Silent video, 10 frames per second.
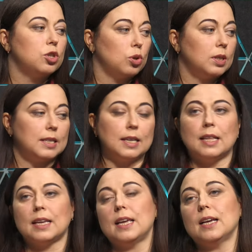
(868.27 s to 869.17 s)
These
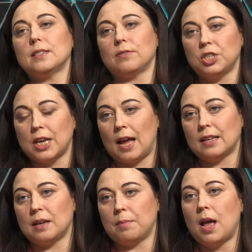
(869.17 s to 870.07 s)
elements are being
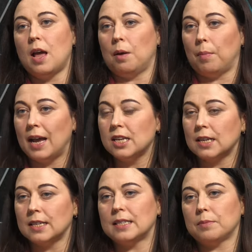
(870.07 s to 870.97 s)
integrated.
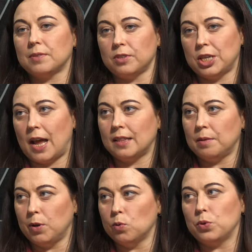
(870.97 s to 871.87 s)
But what would
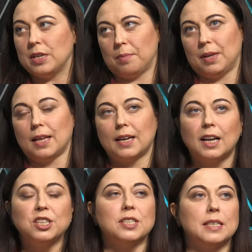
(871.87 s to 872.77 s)
be the
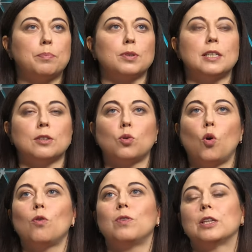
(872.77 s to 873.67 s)
benefits of
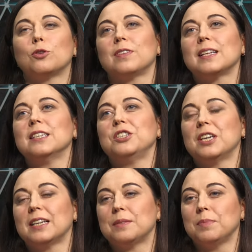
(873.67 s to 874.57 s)
ordinary, average
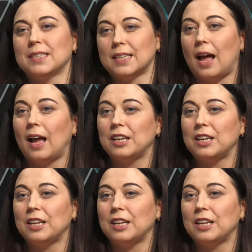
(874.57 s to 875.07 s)
citizens?